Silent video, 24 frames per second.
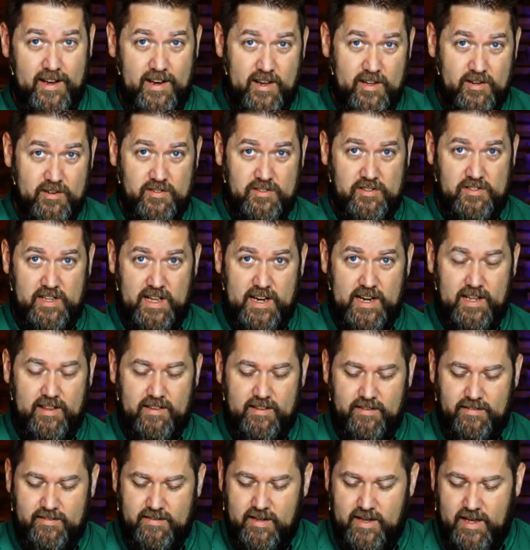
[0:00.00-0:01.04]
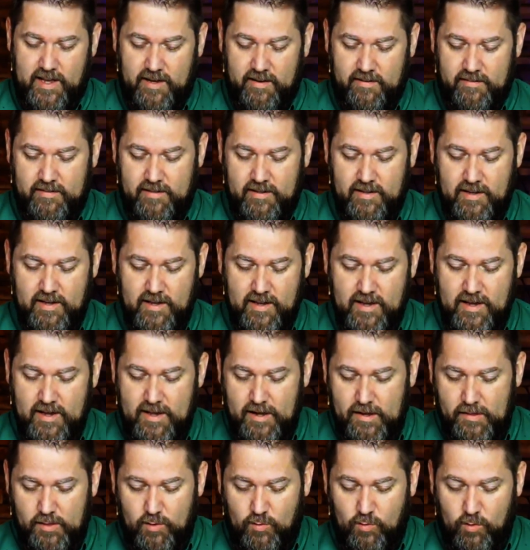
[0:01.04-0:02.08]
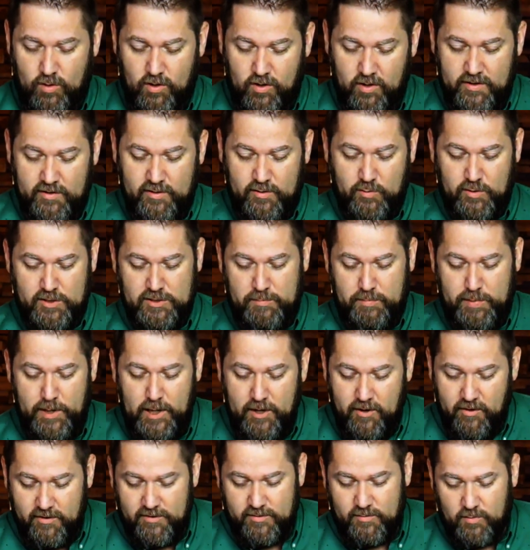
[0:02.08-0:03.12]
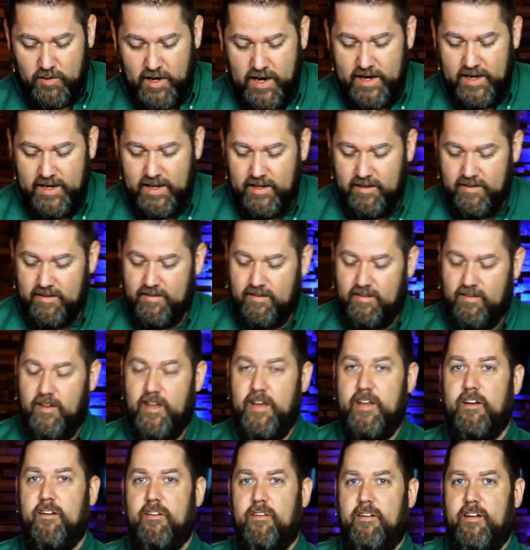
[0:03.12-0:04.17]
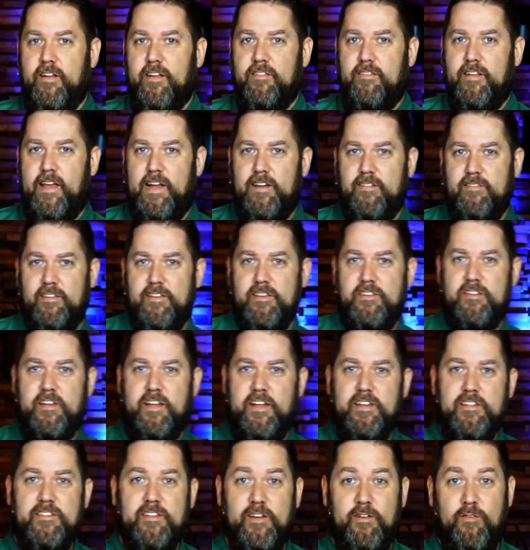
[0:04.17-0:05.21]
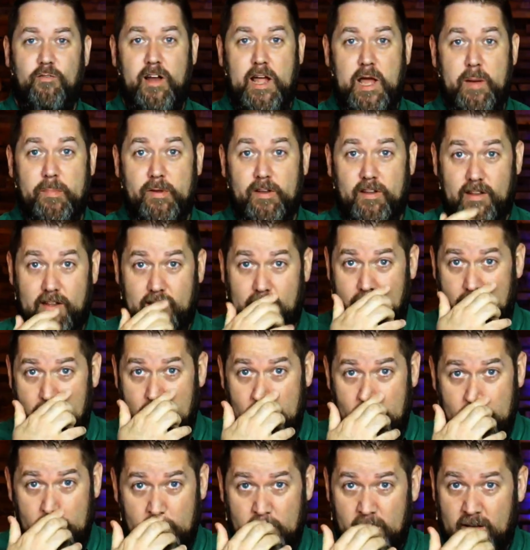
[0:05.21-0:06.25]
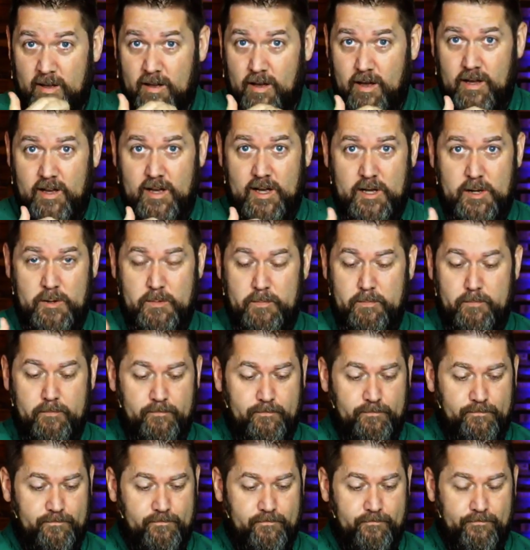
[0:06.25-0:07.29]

in understanding this text. The world into which Peter is writing this letter is actually changing rapidly. The